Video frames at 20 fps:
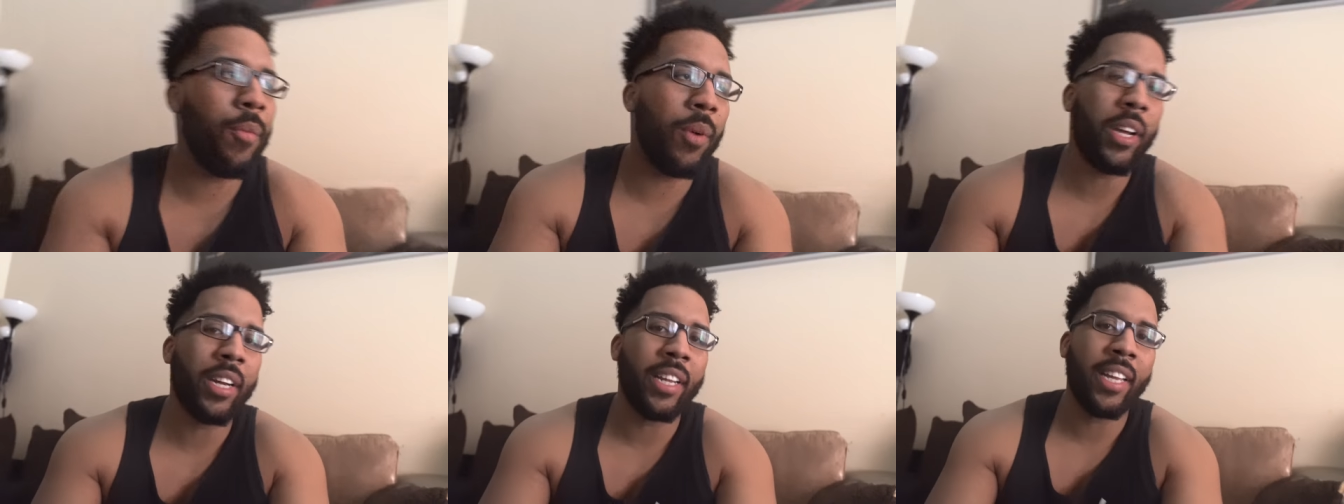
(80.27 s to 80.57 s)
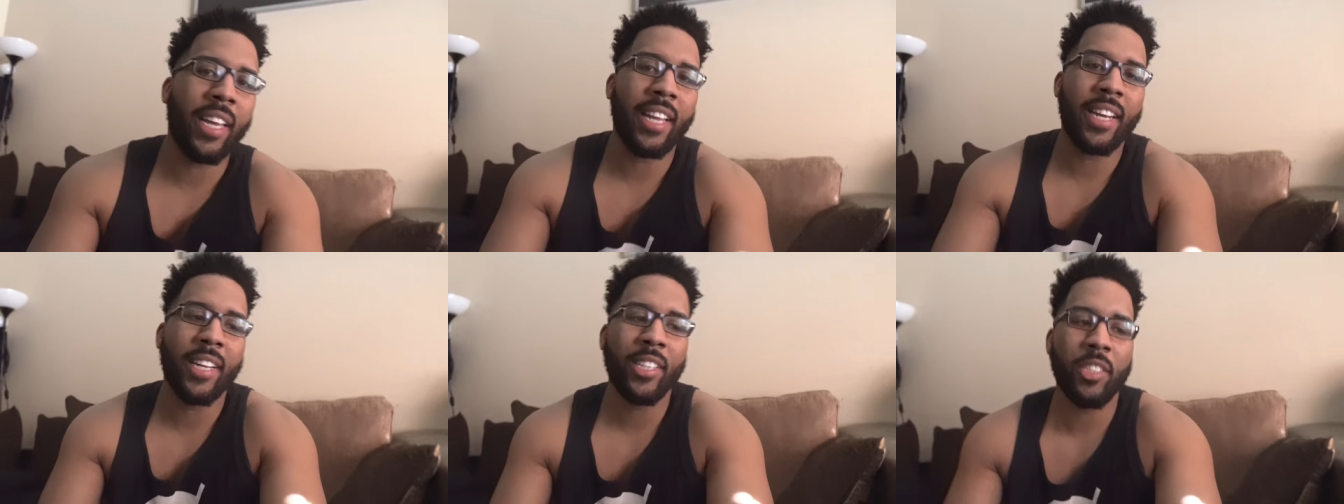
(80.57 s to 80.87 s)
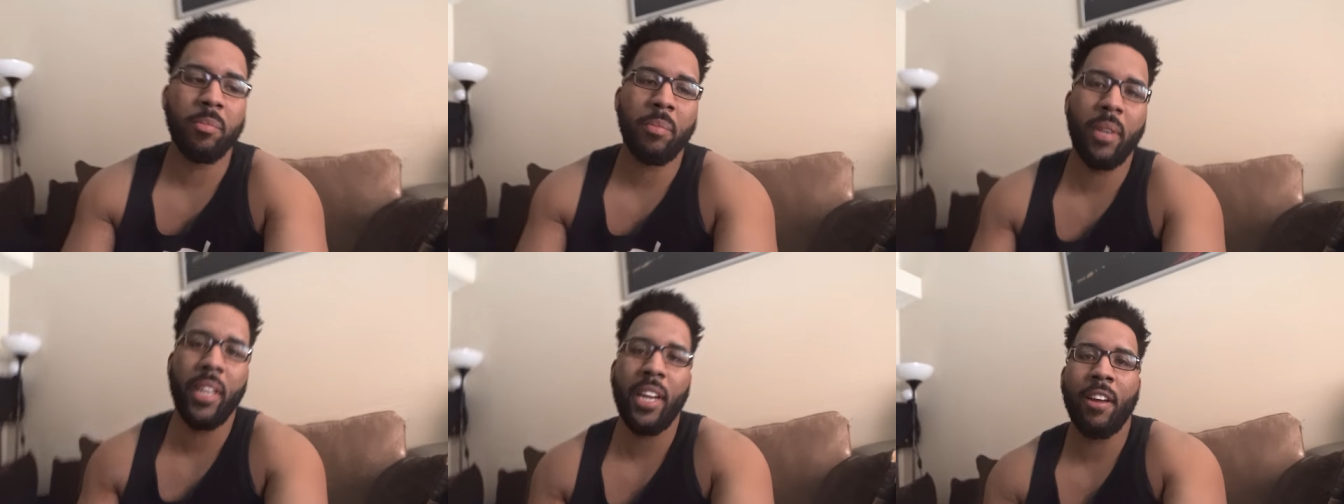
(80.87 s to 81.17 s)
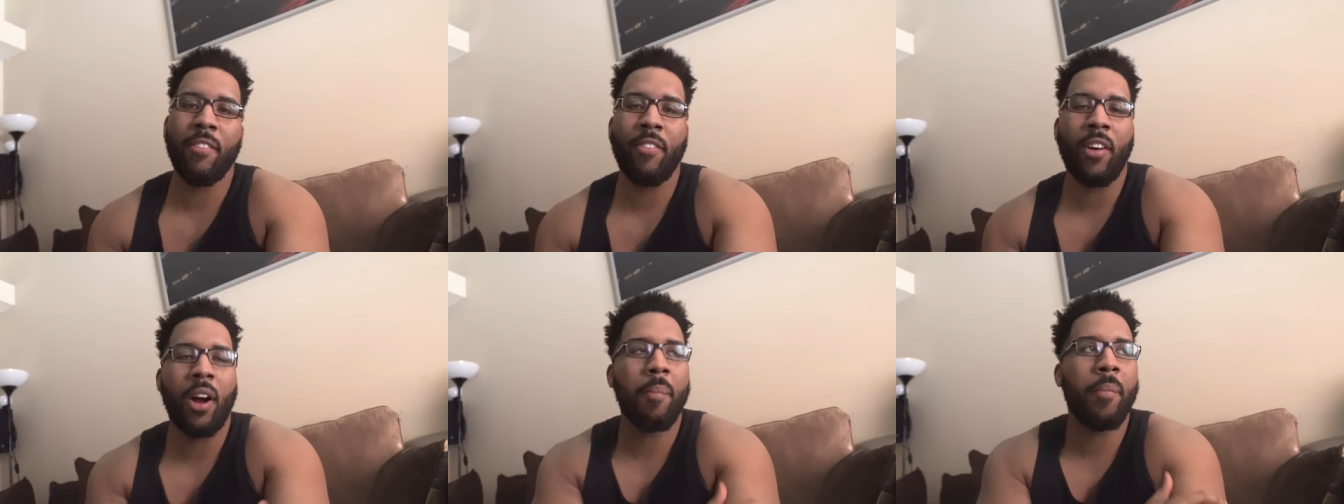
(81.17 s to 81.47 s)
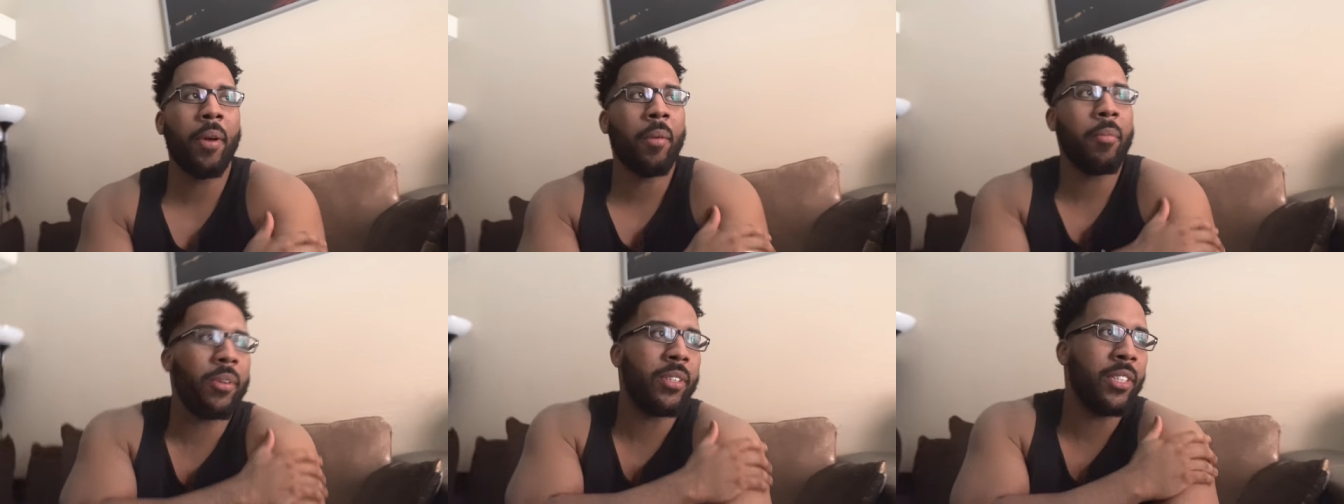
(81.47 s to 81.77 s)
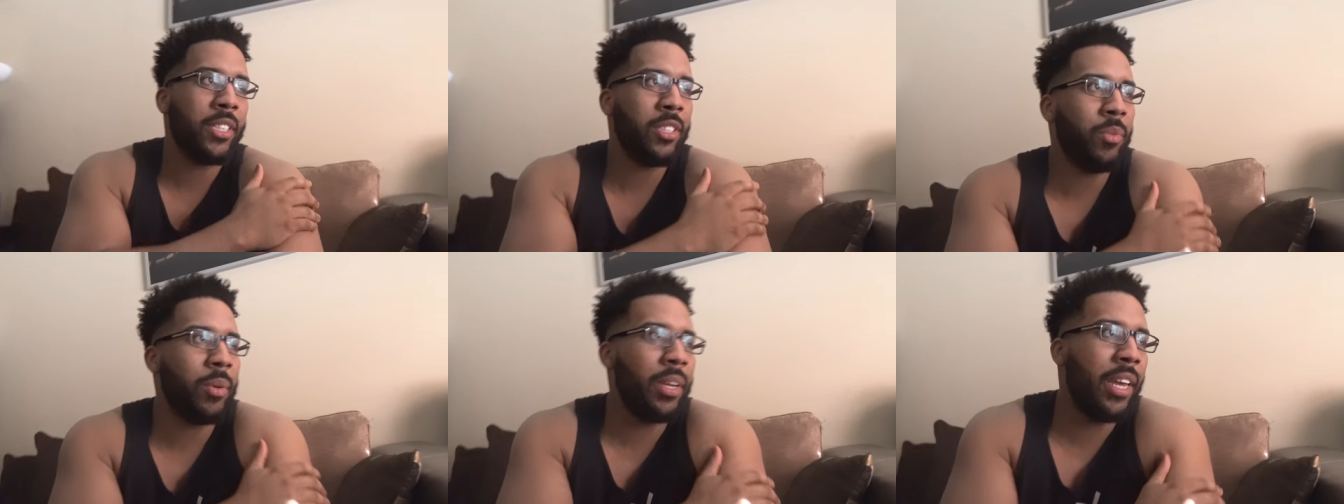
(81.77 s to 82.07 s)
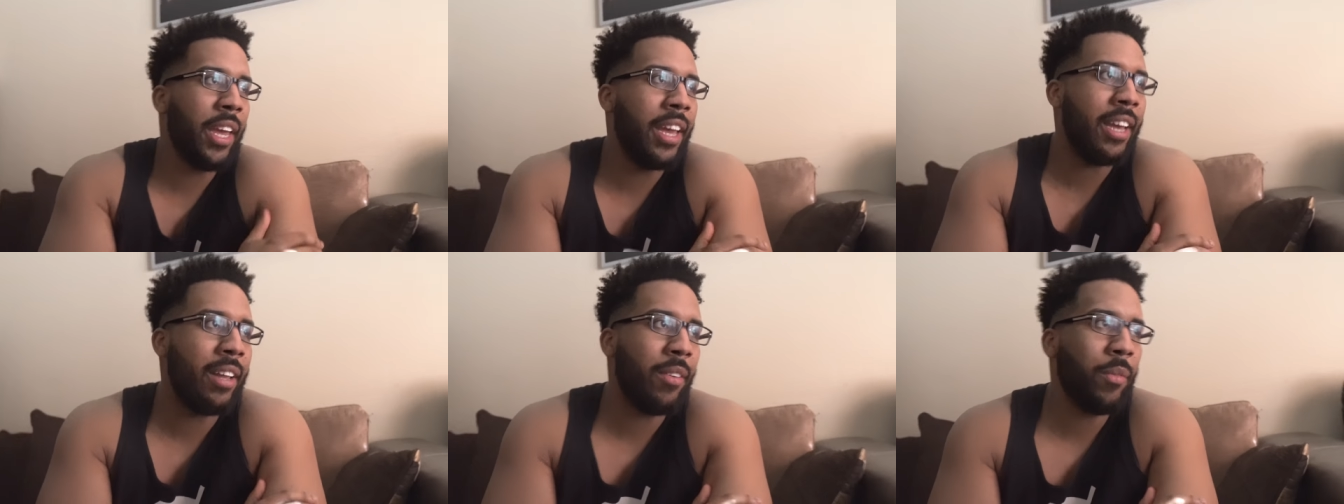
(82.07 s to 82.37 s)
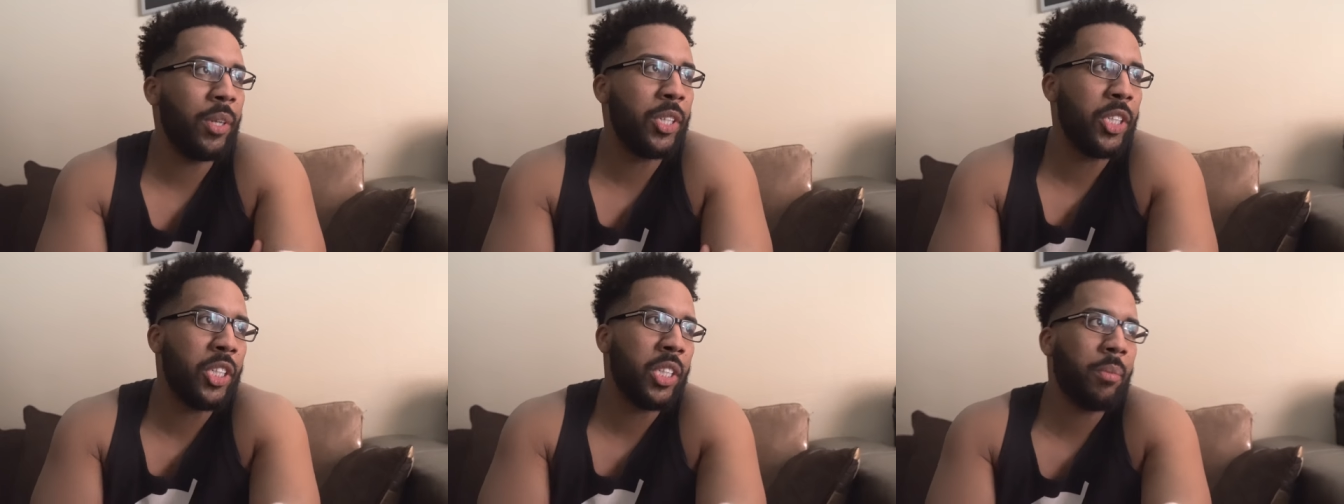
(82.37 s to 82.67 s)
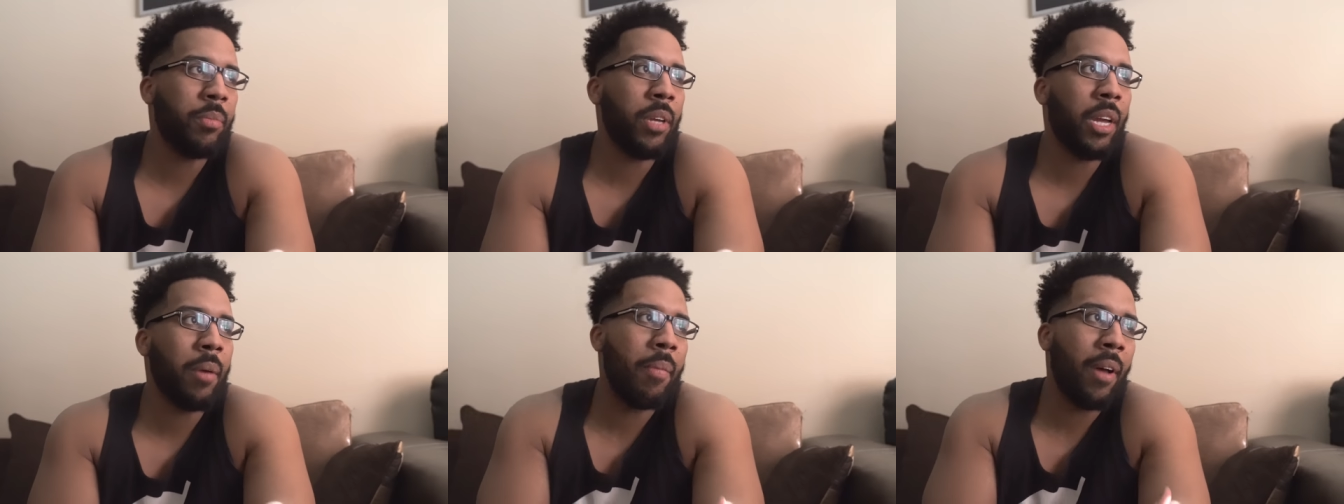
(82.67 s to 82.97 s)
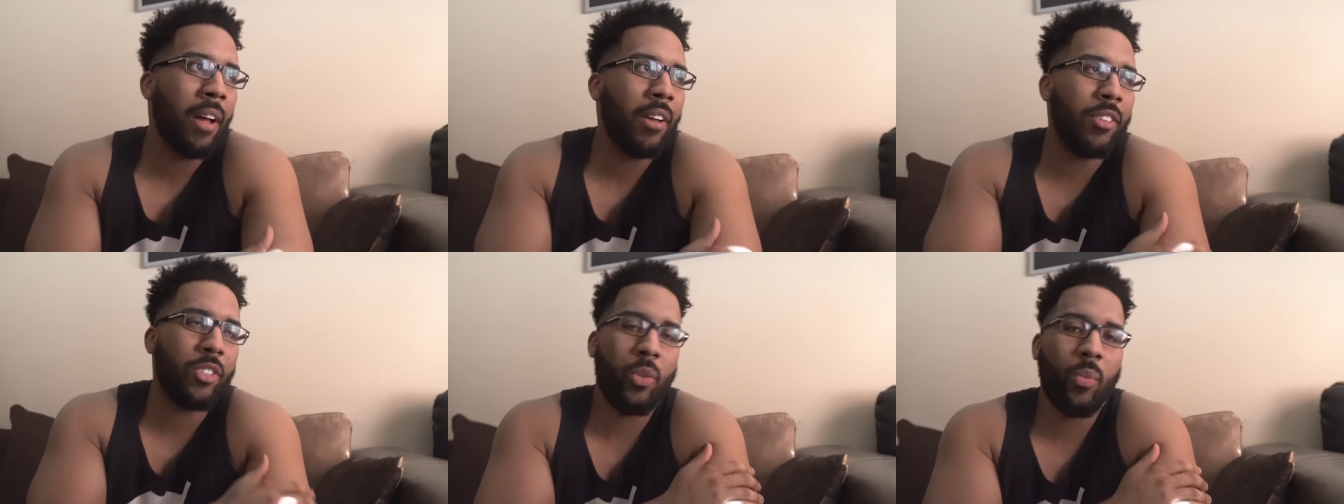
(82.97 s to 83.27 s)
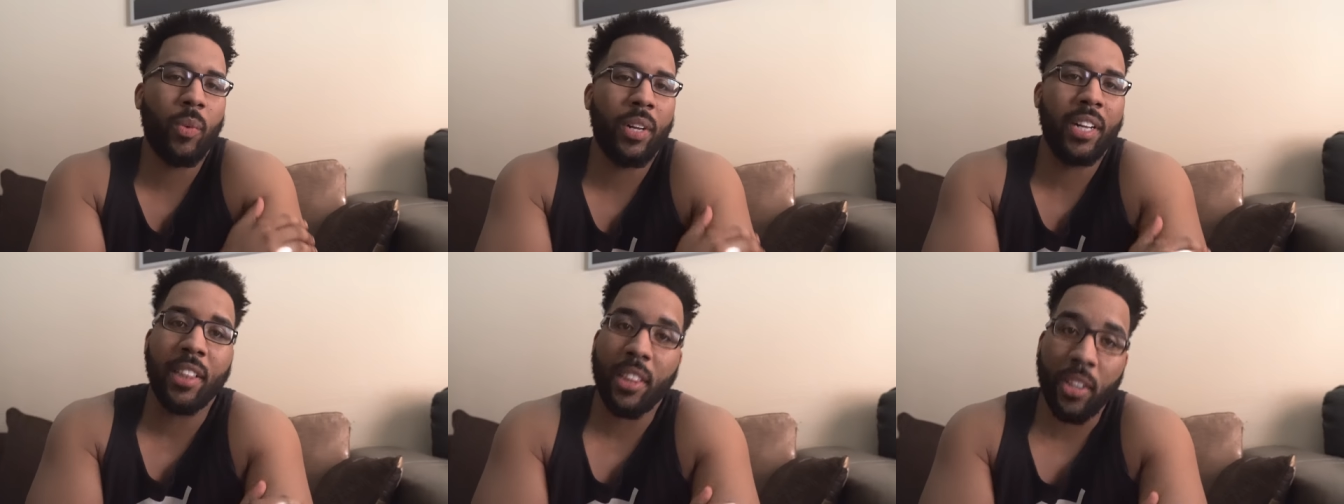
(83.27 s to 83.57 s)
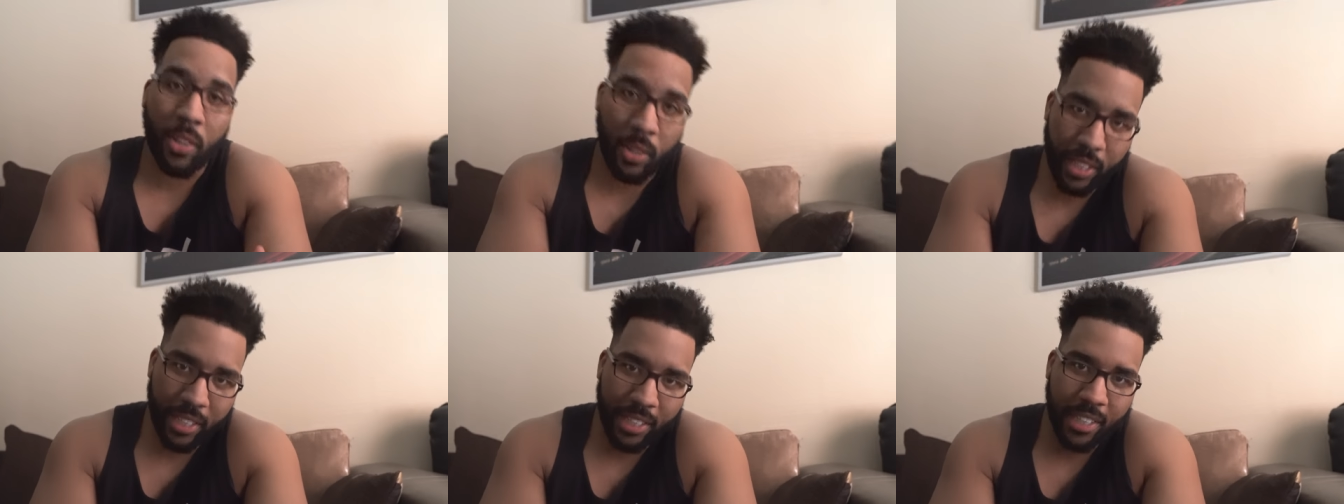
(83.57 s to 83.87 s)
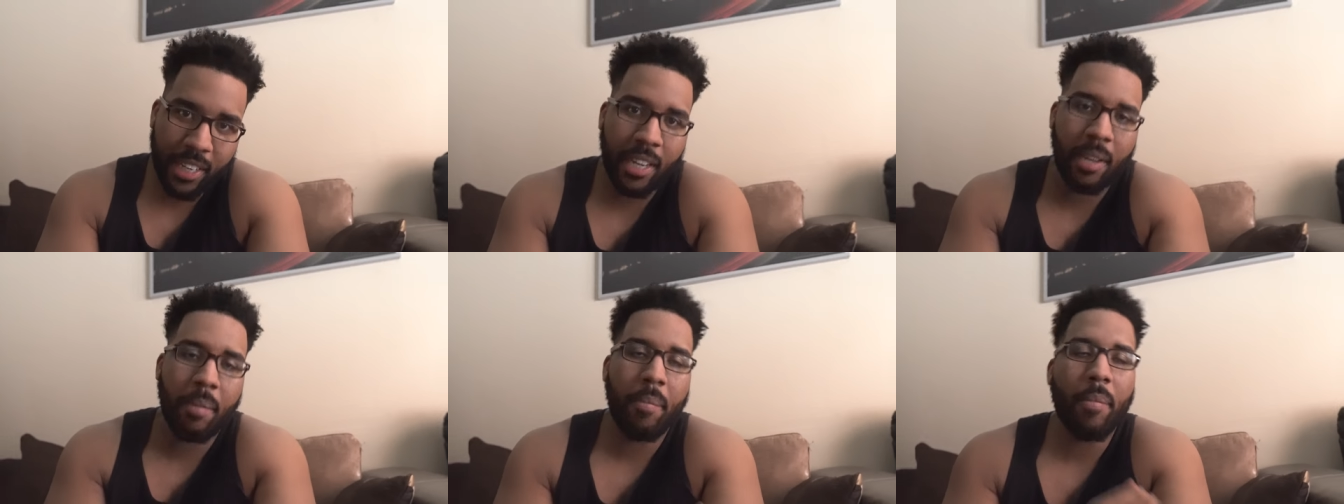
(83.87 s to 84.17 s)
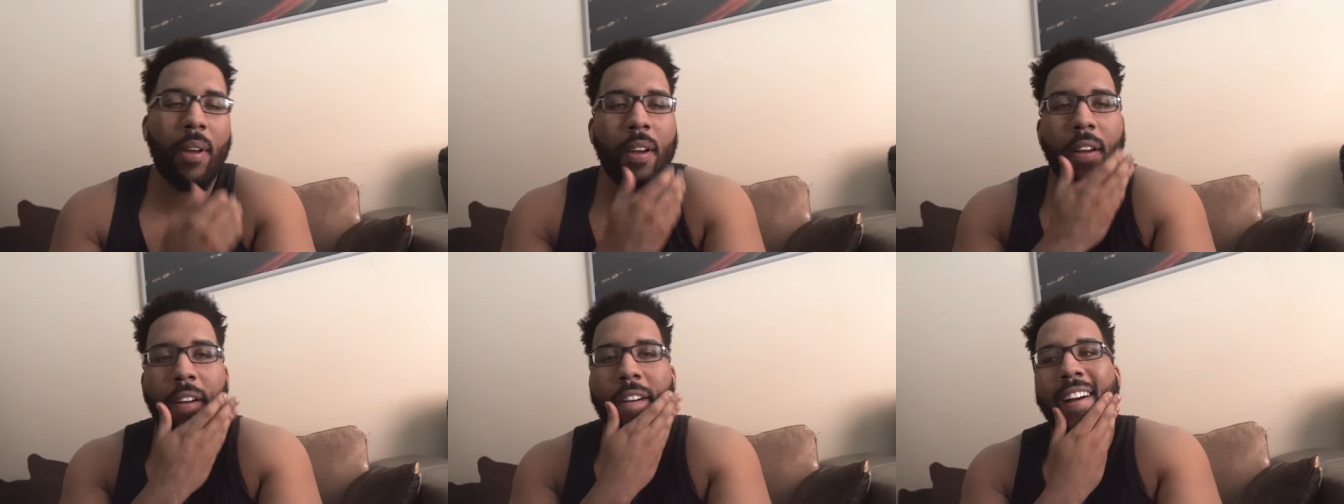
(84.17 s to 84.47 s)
We're going to get as many of our members as we can. We should be about 20, 30 deep.